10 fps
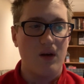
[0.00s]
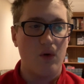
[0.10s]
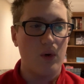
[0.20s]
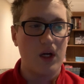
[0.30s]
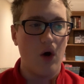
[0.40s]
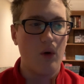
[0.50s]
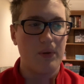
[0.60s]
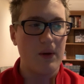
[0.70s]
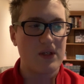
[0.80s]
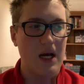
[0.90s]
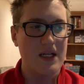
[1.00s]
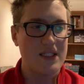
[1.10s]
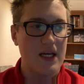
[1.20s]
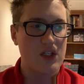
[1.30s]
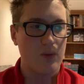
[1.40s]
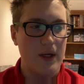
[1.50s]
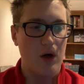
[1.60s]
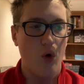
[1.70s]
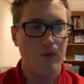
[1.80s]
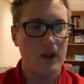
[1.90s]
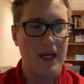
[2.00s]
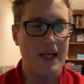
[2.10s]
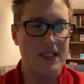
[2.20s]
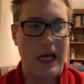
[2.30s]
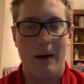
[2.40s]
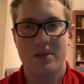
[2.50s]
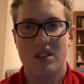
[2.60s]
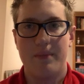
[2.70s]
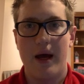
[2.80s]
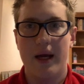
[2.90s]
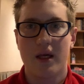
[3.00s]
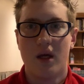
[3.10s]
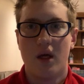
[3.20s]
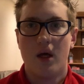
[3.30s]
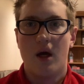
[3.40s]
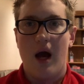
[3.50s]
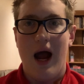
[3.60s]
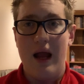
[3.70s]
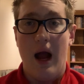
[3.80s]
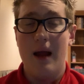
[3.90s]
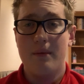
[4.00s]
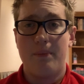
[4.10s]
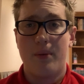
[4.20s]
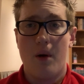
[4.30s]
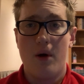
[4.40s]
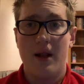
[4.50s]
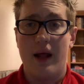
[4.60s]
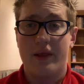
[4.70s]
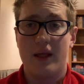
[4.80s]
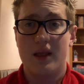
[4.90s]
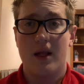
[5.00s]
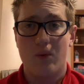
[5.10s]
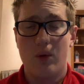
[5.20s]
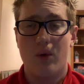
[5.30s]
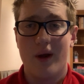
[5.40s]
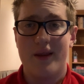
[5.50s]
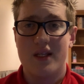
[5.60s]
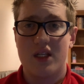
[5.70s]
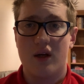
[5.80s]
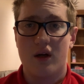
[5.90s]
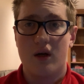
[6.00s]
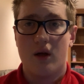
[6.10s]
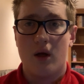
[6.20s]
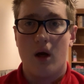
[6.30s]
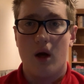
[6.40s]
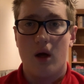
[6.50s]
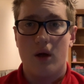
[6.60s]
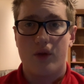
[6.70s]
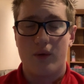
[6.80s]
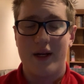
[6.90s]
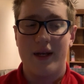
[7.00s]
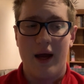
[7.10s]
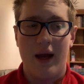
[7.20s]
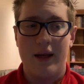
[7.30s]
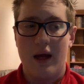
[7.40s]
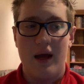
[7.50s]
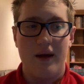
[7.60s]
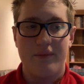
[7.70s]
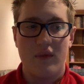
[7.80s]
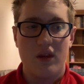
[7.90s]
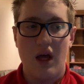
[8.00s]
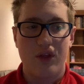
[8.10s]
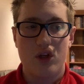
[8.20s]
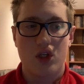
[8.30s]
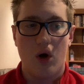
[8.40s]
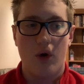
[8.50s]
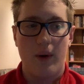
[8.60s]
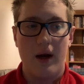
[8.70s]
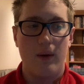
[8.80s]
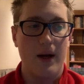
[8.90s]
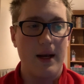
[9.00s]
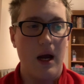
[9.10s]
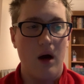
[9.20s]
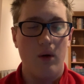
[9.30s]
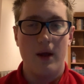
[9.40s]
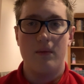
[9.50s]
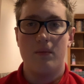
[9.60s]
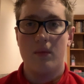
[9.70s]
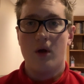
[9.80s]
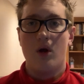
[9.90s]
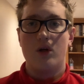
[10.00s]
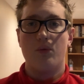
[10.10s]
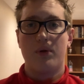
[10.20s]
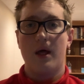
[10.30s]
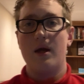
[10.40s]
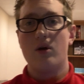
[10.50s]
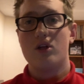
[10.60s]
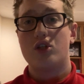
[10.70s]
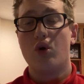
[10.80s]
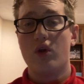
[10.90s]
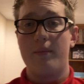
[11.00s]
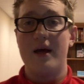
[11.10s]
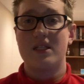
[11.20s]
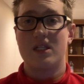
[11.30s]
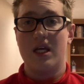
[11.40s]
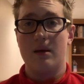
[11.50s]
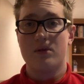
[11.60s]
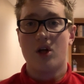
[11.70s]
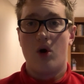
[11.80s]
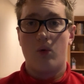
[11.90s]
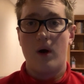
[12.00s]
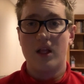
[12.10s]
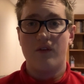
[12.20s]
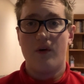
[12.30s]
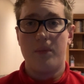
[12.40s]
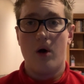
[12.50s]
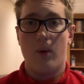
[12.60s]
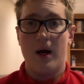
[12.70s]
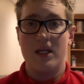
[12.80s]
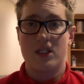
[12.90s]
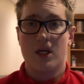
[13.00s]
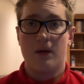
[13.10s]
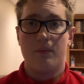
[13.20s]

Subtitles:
we're going to play Wisconsin next week. Hopefully, Casey Thompson's back. I'm a proponent. I think that we will end this year 3-9. Nothing's going right now. And you play two of the best teams running the football wise